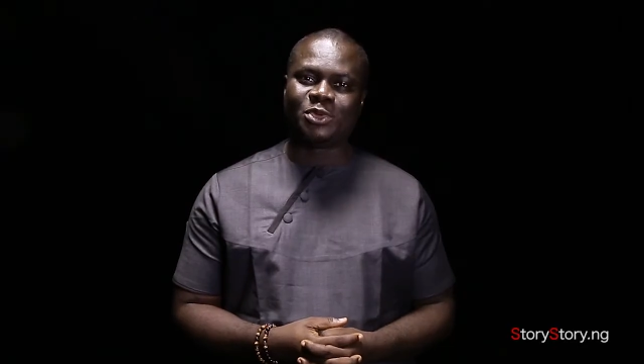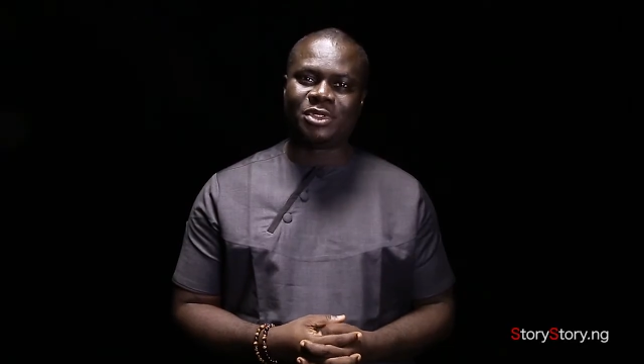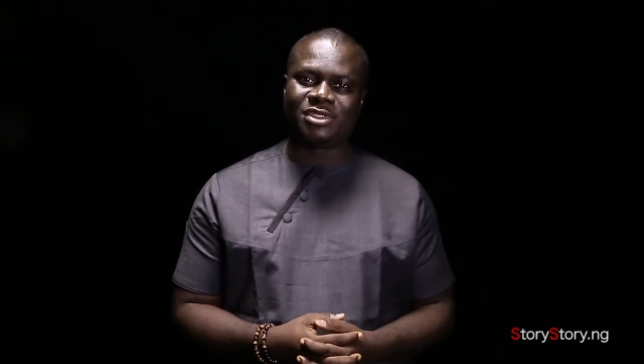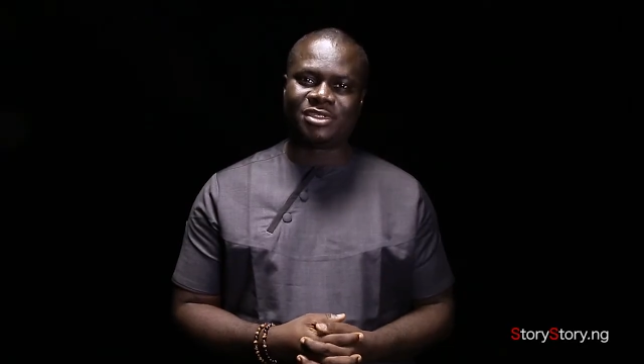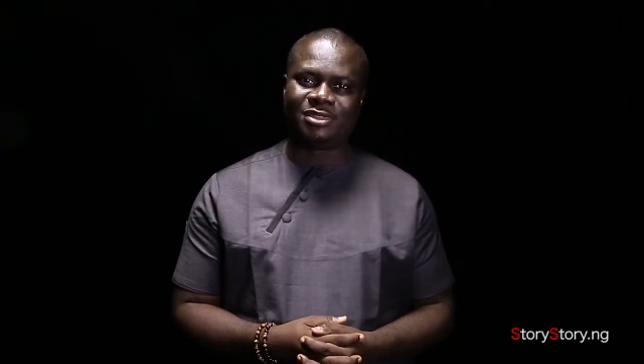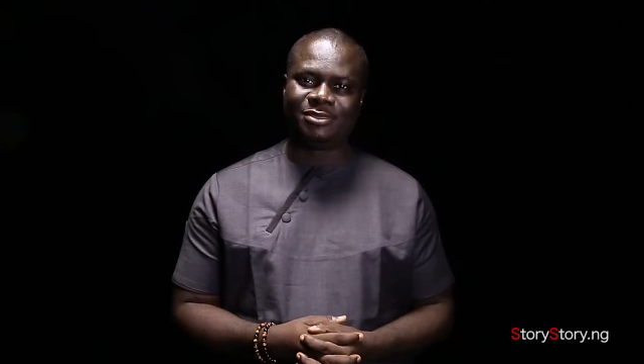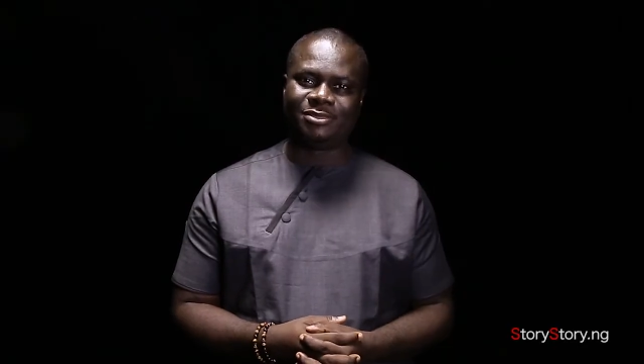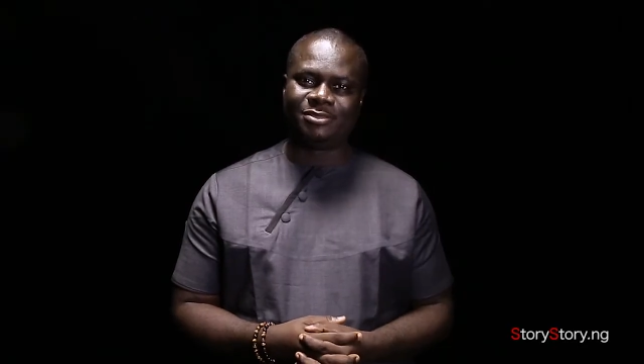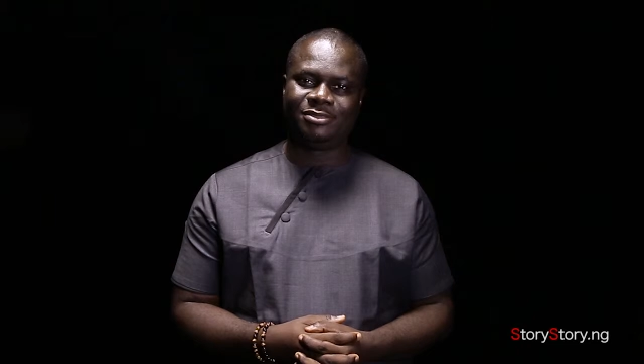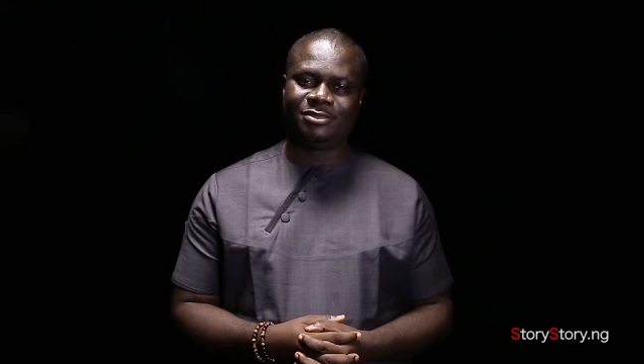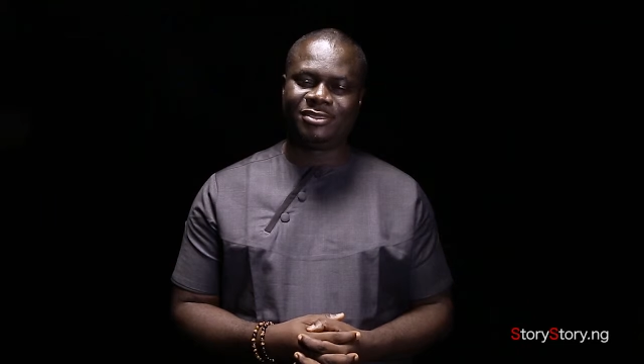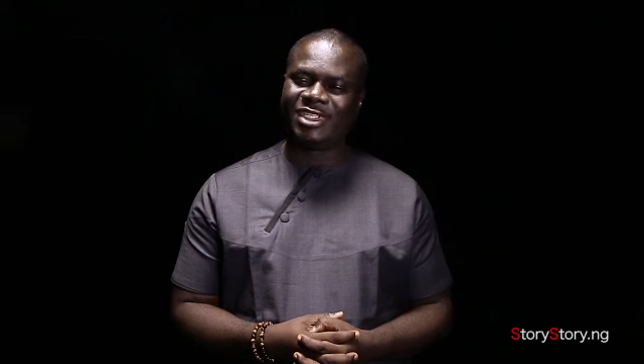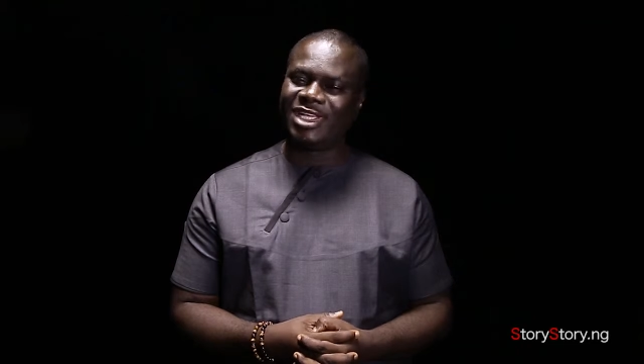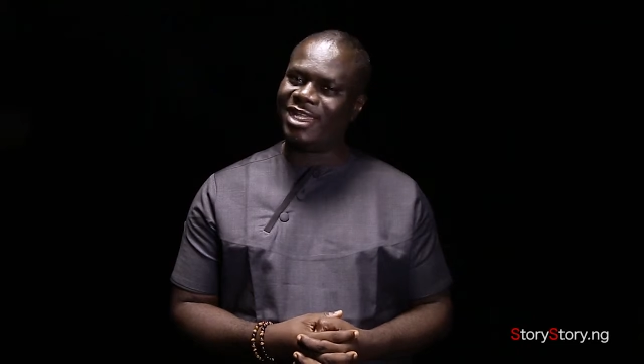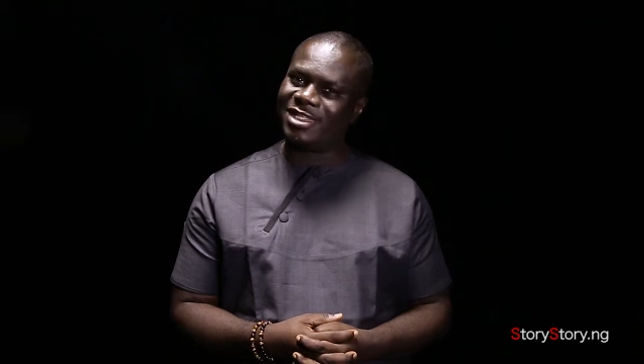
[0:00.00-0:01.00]
what?
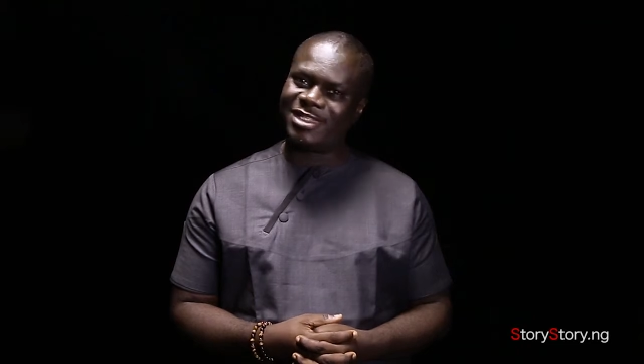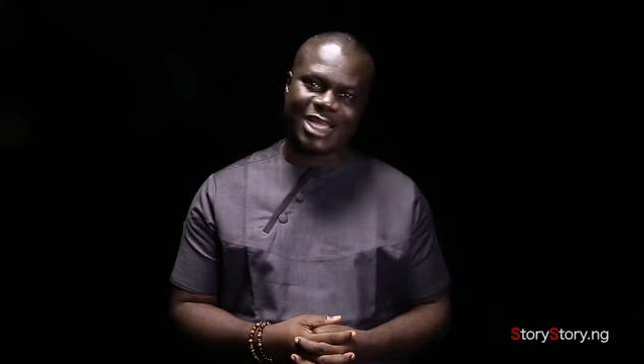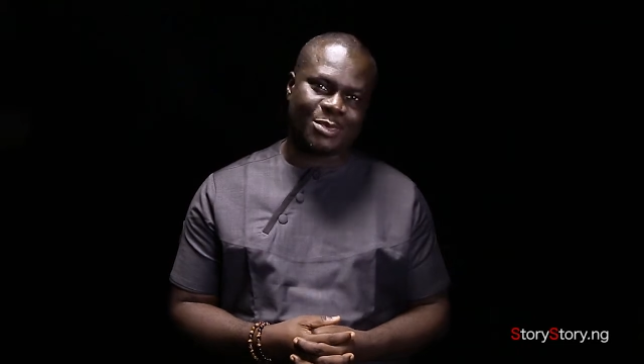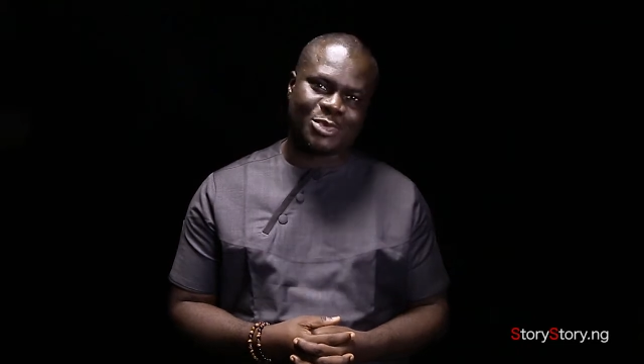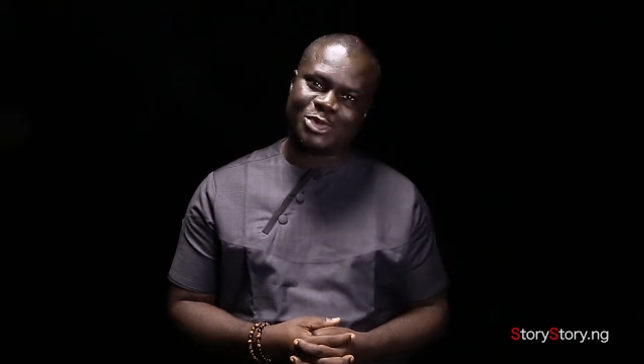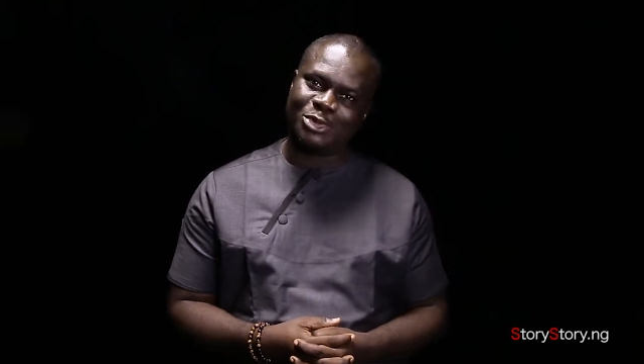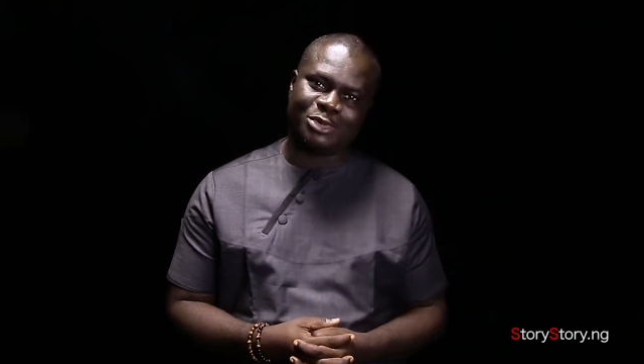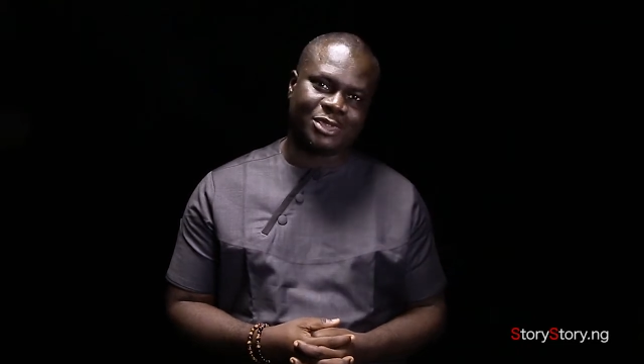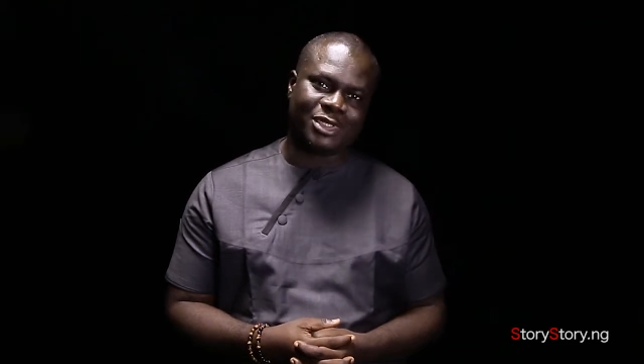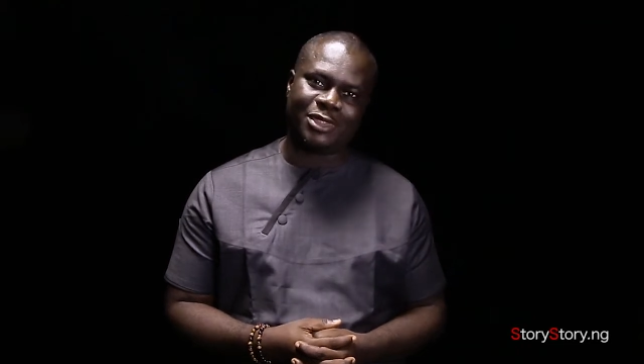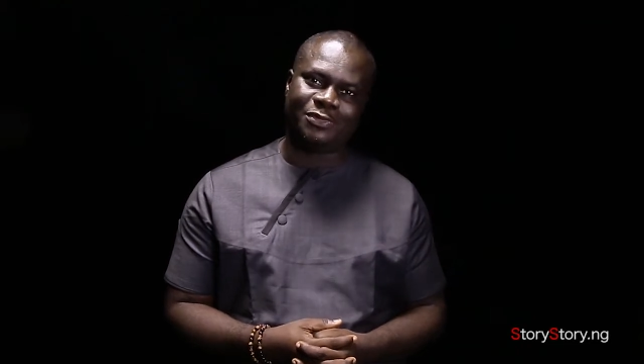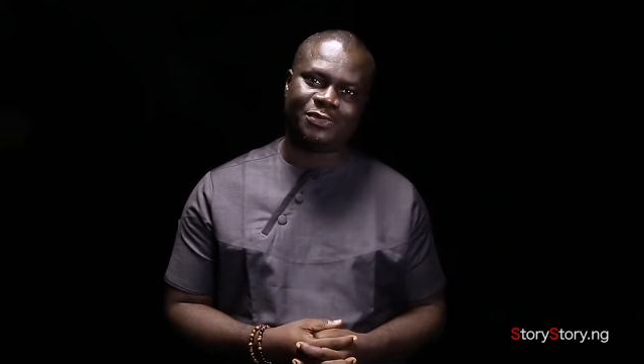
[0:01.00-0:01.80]
It's absolutely